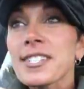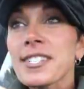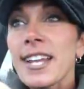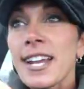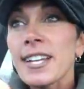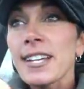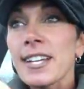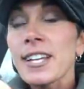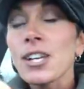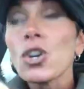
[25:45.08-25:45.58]

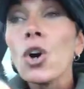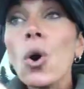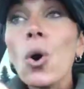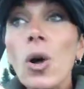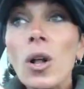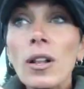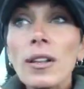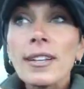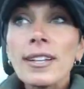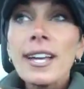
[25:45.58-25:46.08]
standing
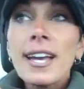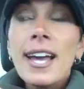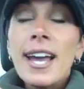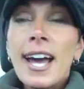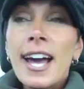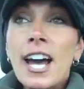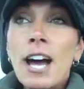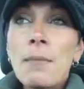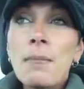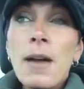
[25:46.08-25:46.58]
goal.
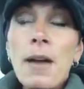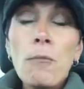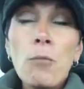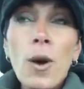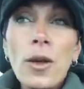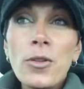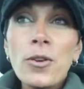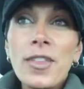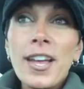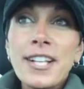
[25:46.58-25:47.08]

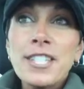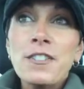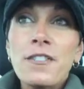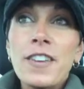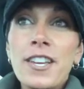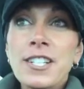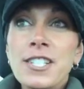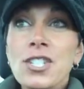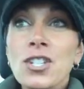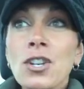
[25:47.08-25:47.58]
Whether that's
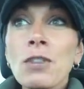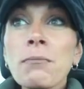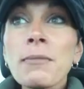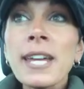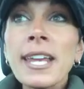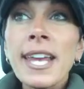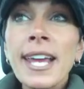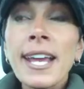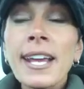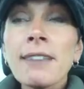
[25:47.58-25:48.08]
via Zoom
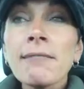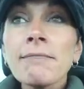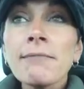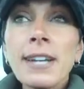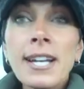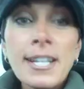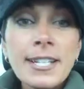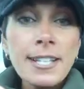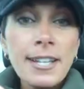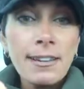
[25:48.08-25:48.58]
meeting,
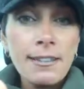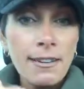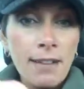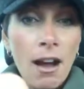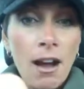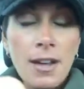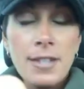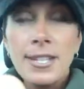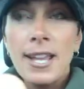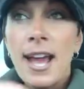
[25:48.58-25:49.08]
to
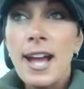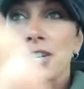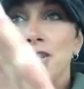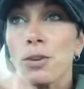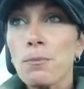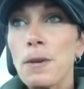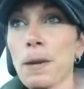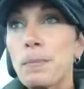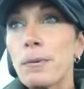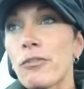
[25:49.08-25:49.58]

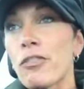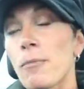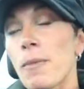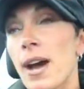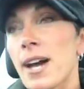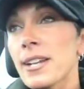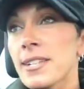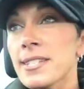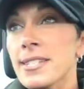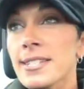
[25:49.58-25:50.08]
contact your people from
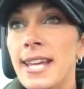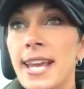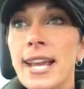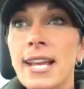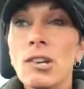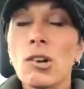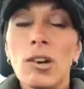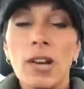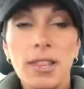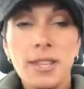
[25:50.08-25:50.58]
out of
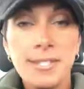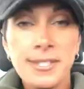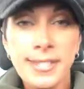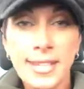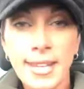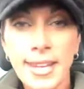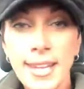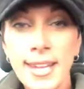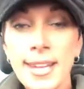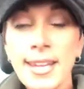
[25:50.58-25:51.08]
state, out of the
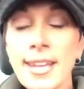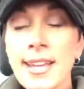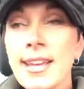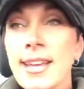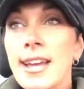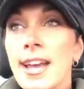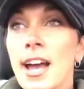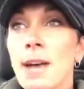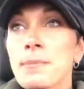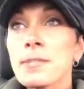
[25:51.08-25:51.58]
city.
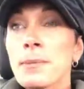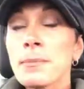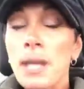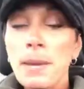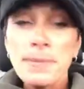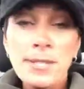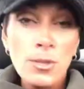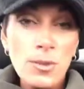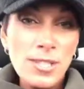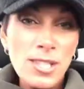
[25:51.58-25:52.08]

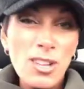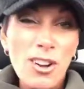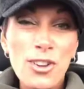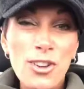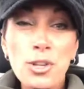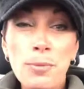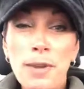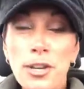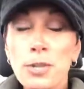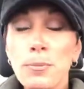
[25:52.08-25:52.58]
Sometimes in those
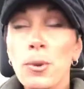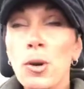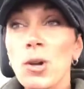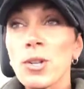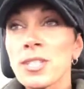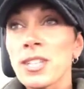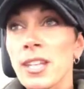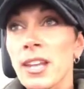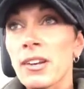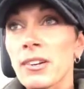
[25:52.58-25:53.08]
larger
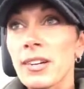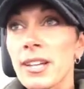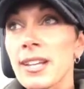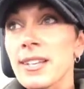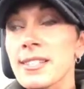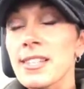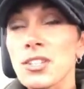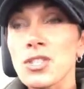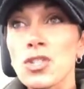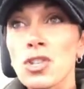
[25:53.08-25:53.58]
metropolitan
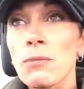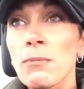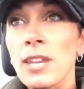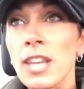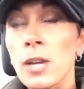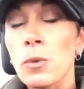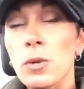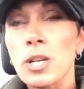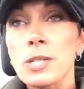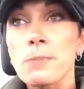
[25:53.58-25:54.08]
areas, a Zoom
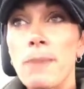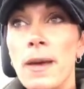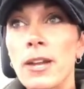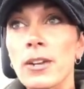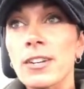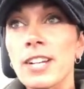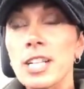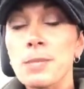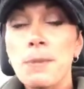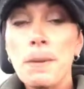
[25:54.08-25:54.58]
meeting works
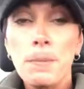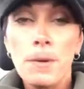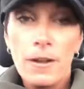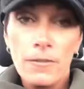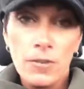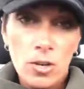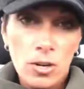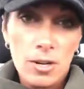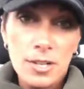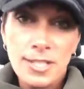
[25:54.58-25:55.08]
better because people
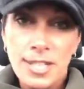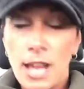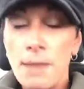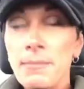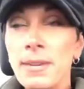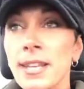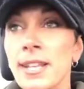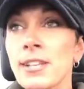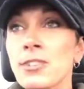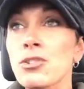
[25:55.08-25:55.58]
have a hard
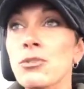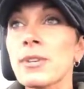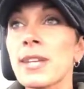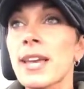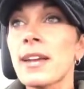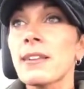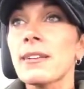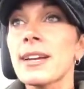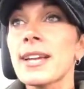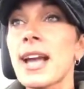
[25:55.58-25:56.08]
time getting to an
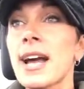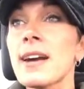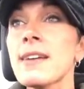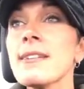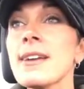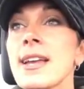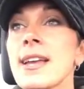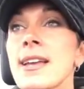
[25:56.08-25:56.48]
area.